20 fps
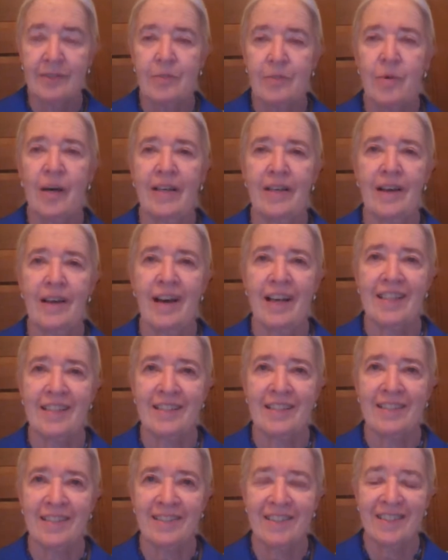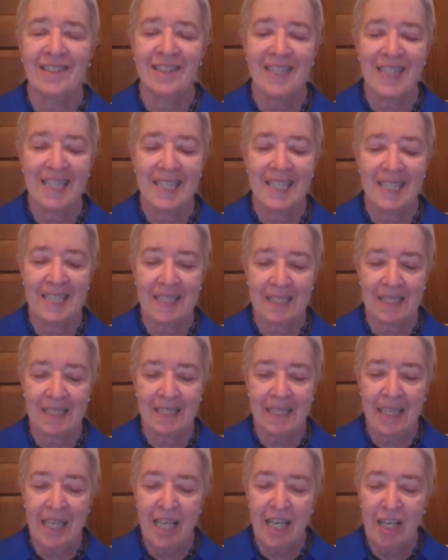Why not? Listen,
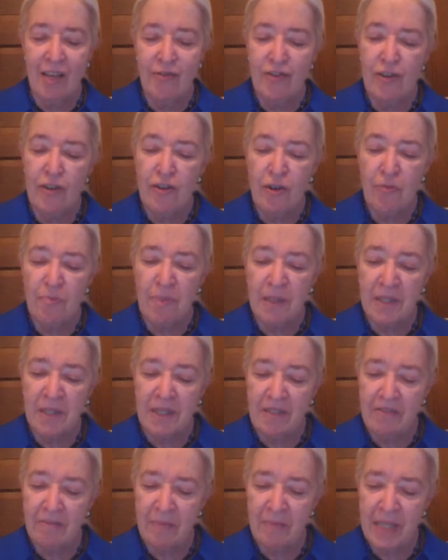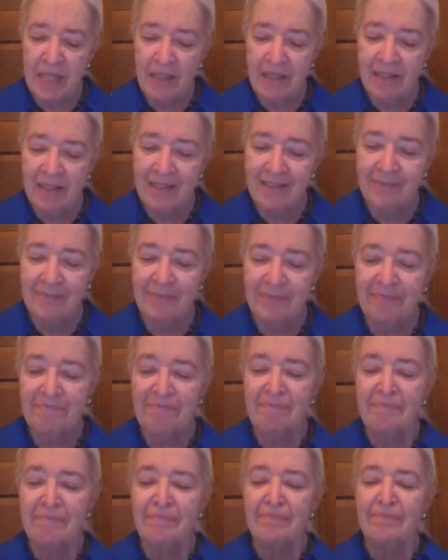if you don't believe me.
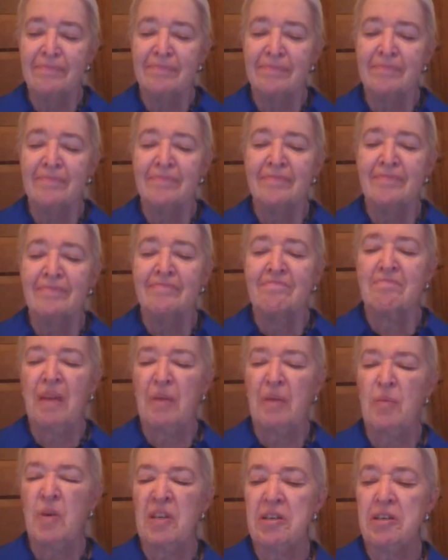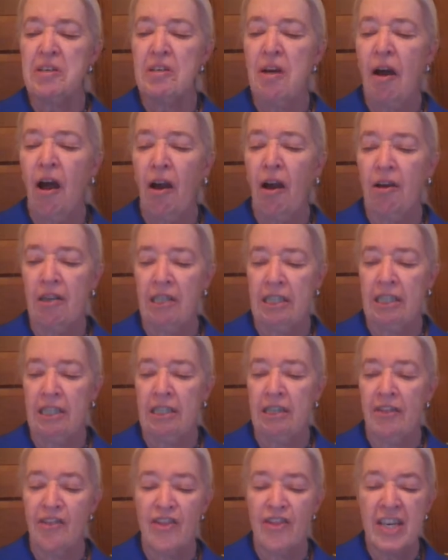My one darling,
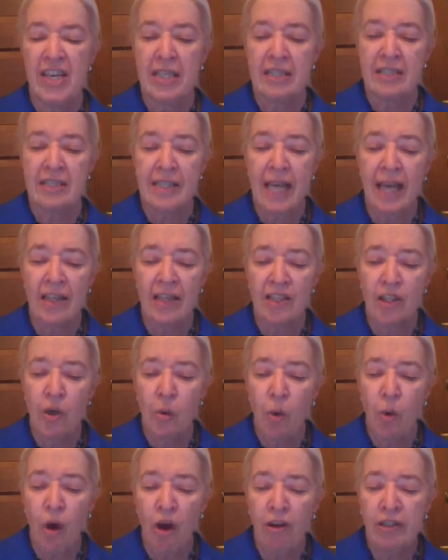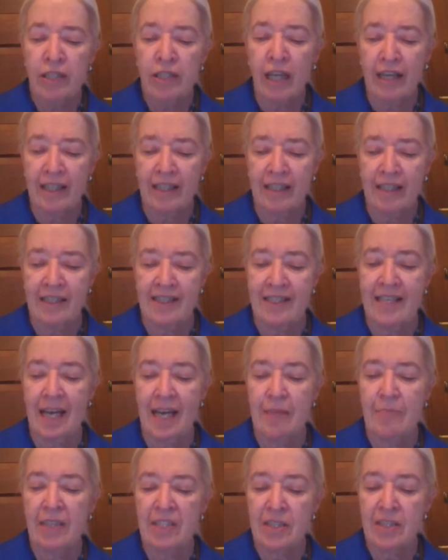things can't go on like this. I
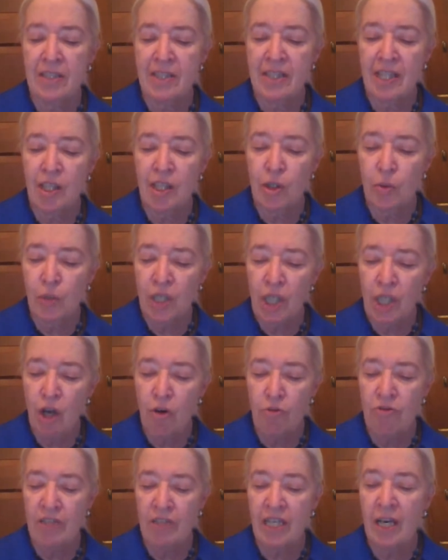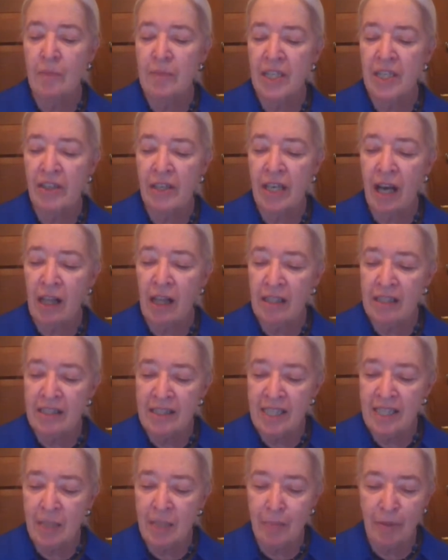must see you alone. Come to the
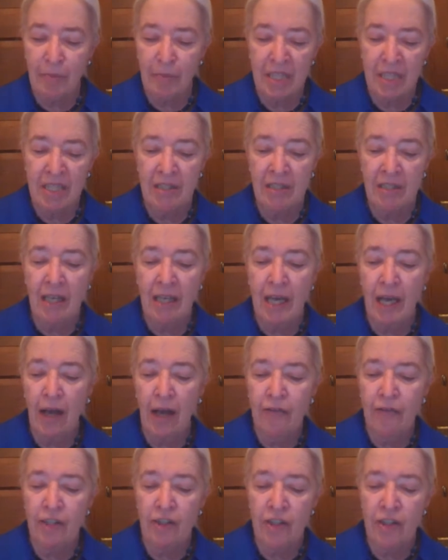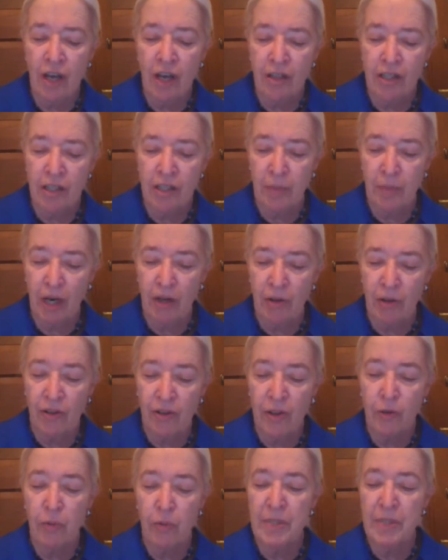Colosseum immediately after dark tomorrow.
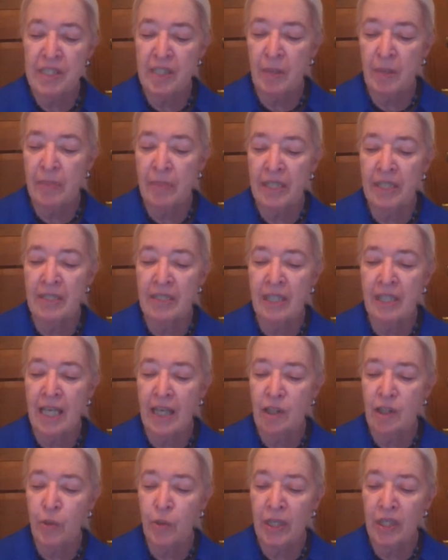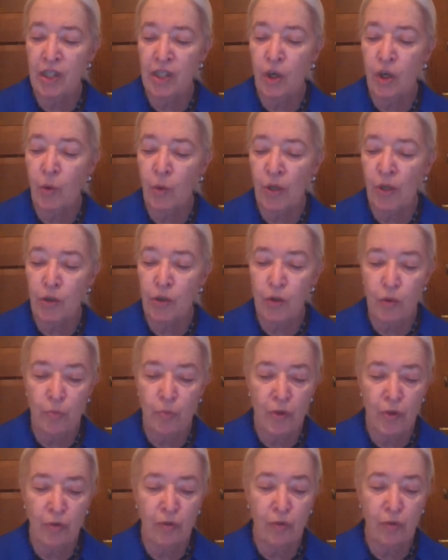There will be somebody to let you in, no one whom
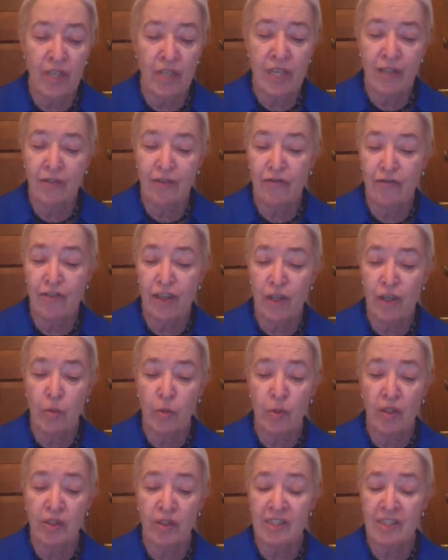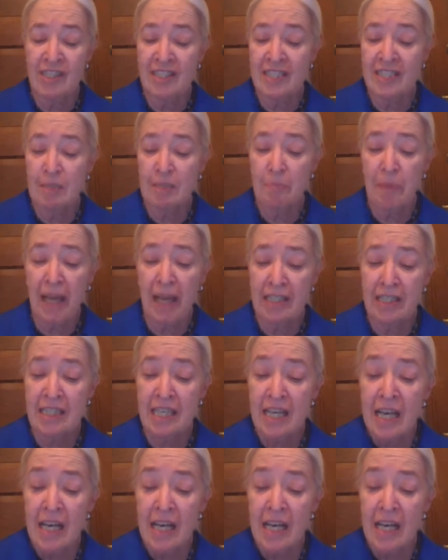you need fear will suspect.